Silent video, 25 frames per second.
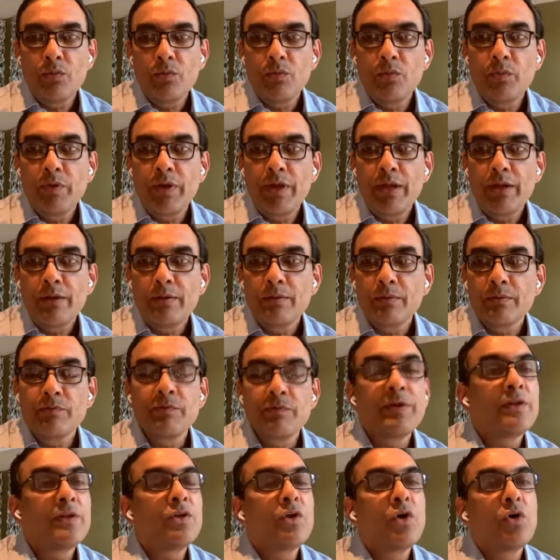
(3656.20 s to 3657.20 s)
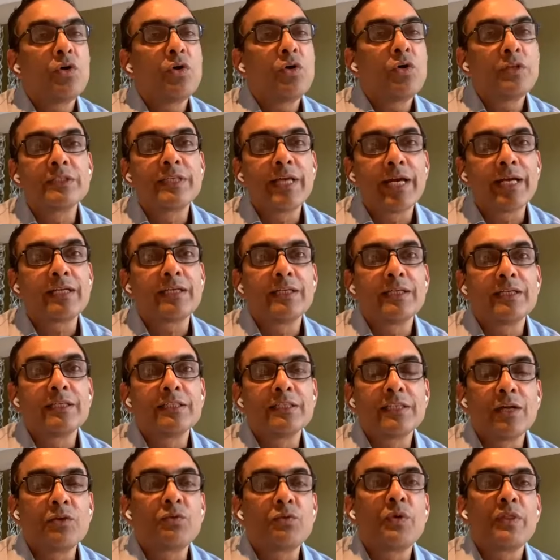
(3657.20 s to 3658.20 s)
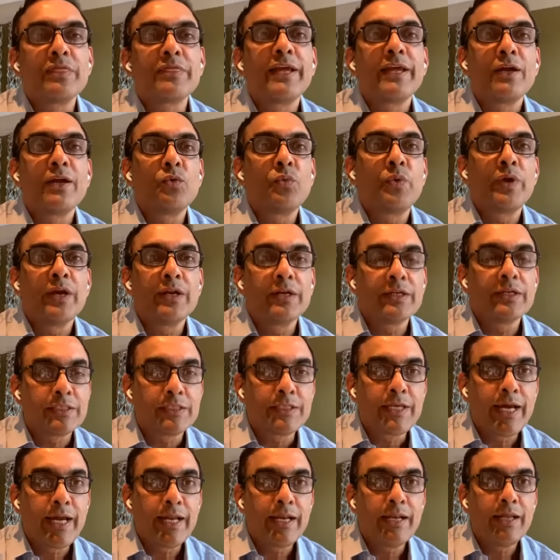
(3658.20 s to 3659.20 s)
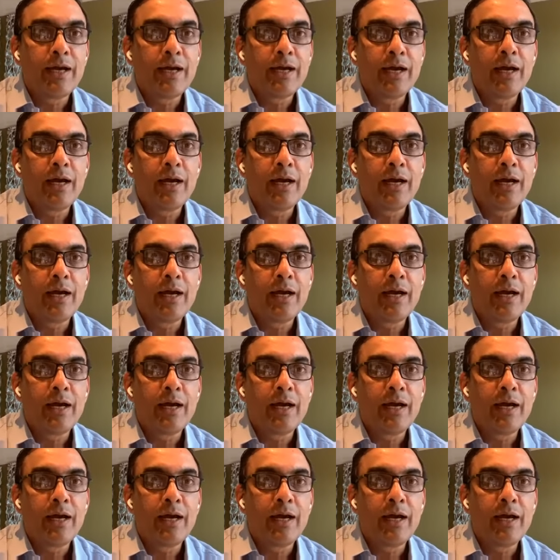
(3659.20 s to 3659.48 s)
we know the sectors that we think we understand.